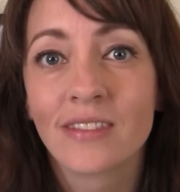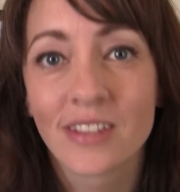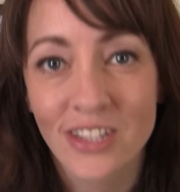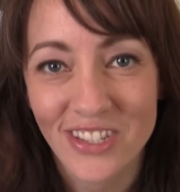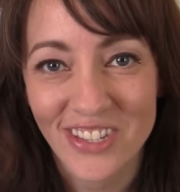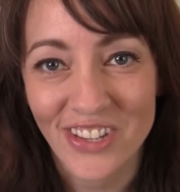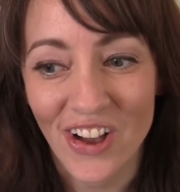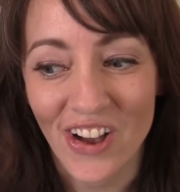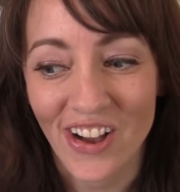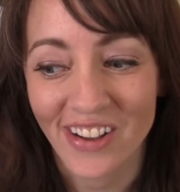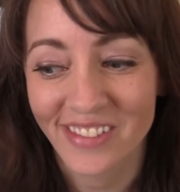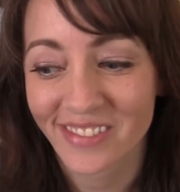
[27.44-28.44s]
Saw.
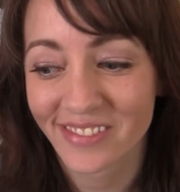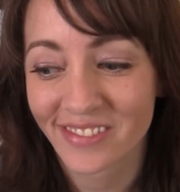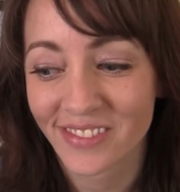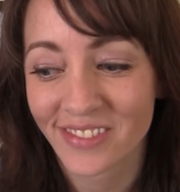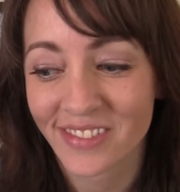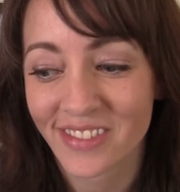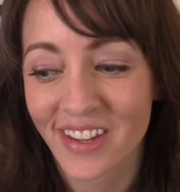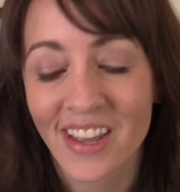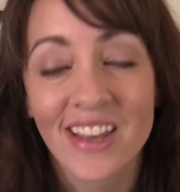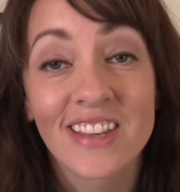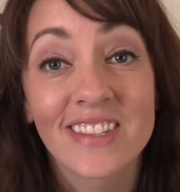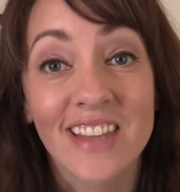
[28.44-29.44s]

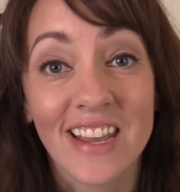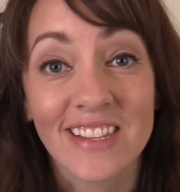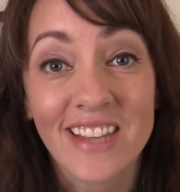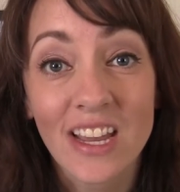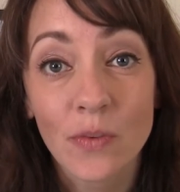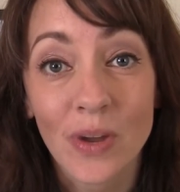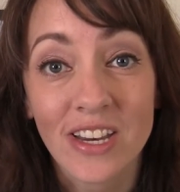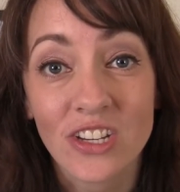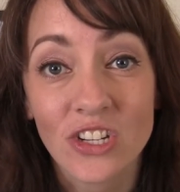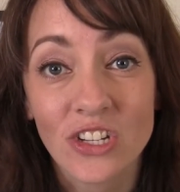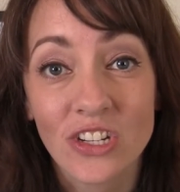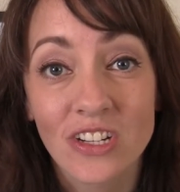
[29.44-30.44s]
Say
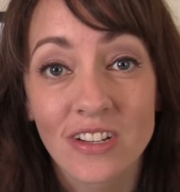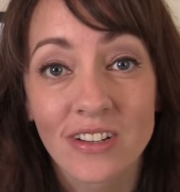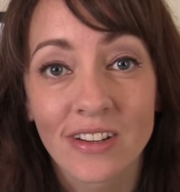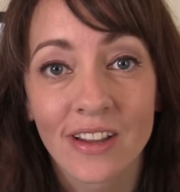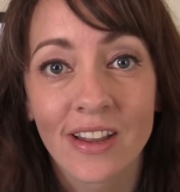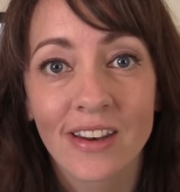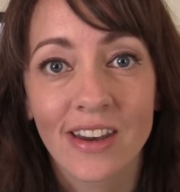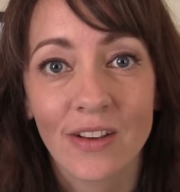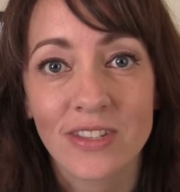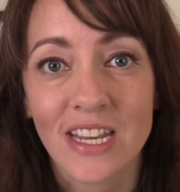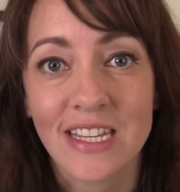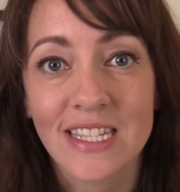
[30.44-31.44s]
sandwich. Now
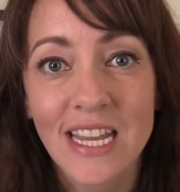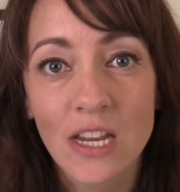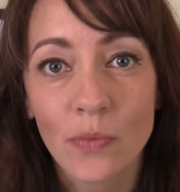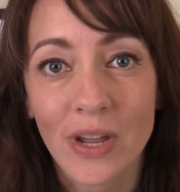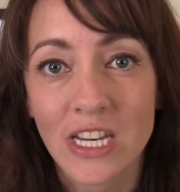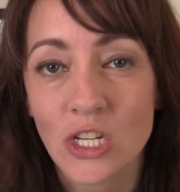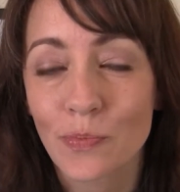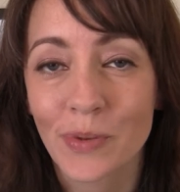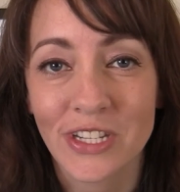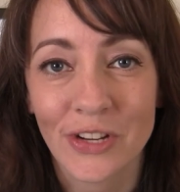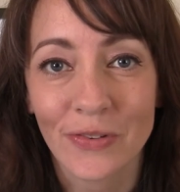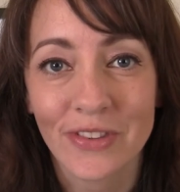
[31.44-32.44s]
say sandwich, but
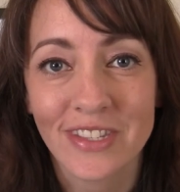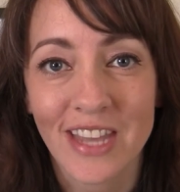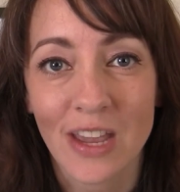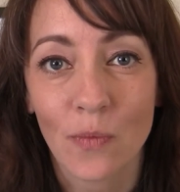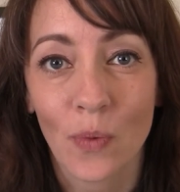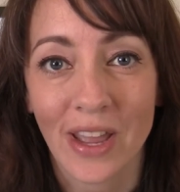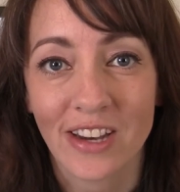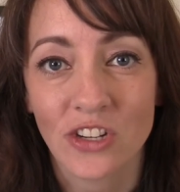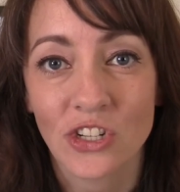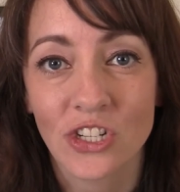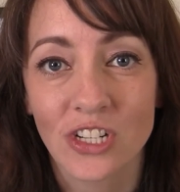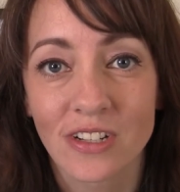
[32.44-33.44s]
don't say which.